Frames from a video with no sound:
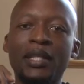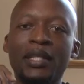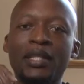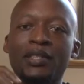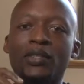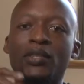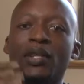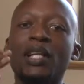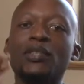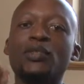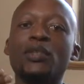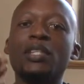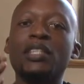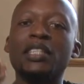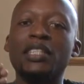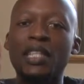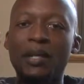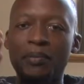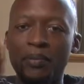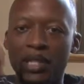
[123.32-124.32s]
So that will
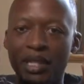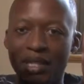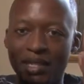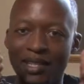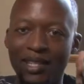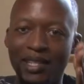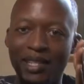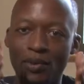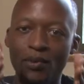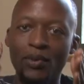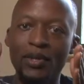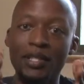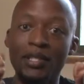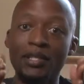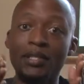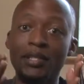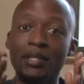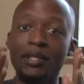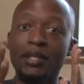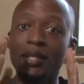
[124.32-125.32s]
determine exactly what
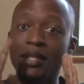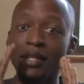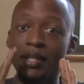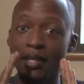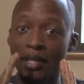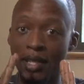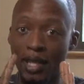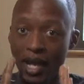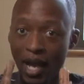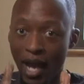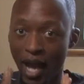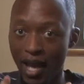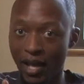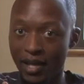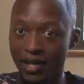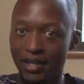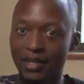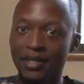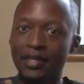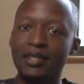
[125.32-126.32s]
is in the
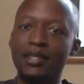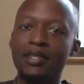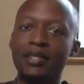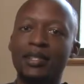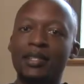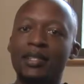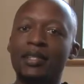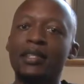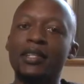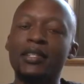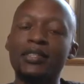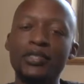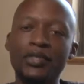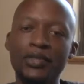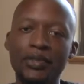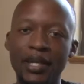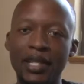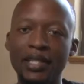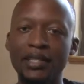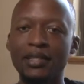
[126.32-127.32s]
current scene that you're
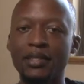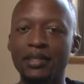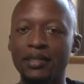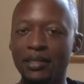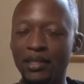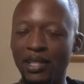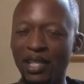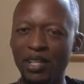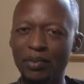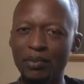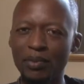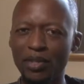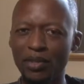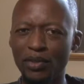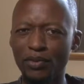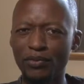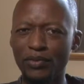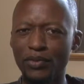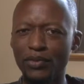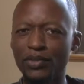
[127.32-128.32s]
writing. A little bit
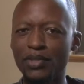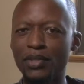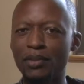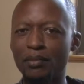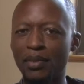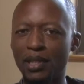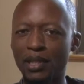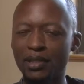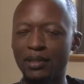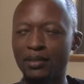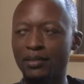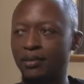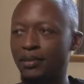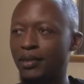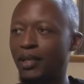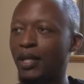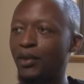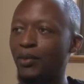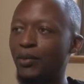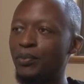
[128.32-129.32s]
confusing, but
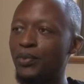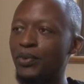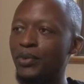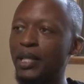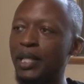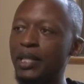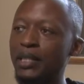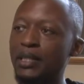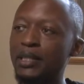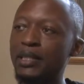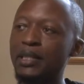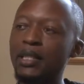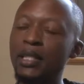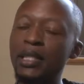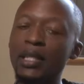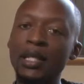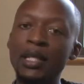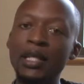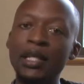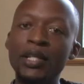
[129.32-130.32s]
I hope you get it.
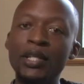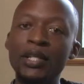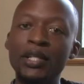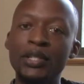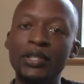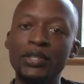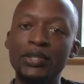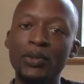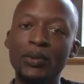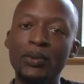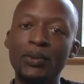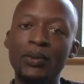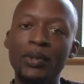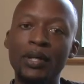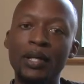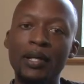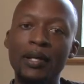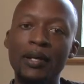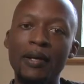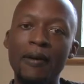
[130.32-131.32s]
So
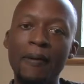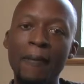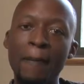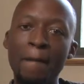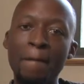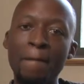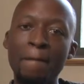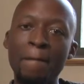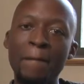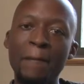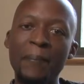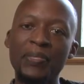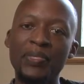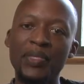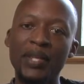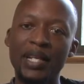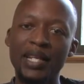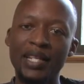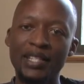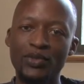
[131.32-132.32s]

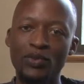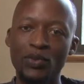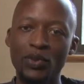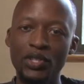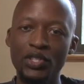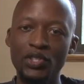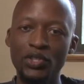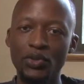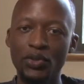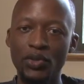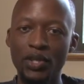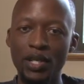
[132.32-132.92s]
the next question